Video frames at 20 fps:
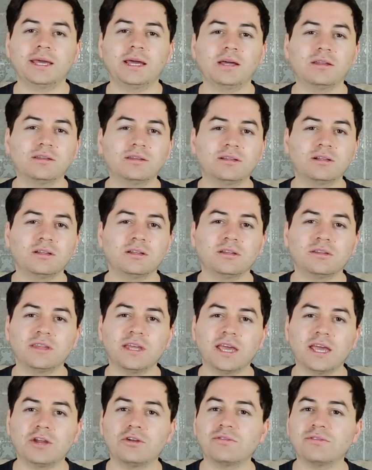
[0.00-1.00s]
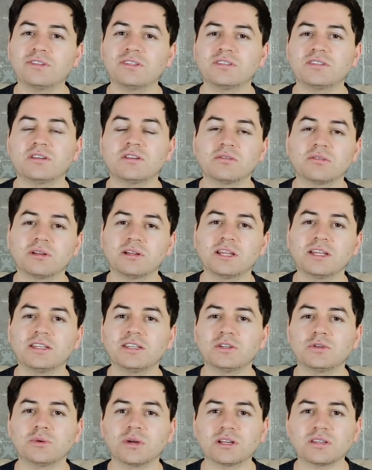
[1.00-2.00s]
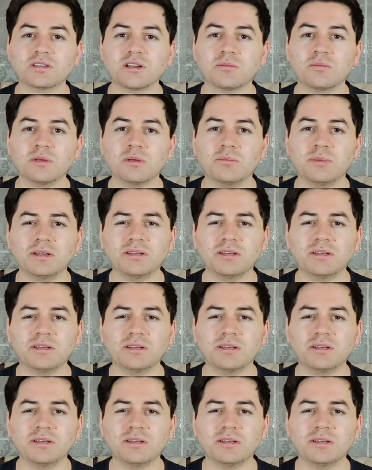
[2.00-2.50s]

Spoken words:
until the end of this year related to XRP.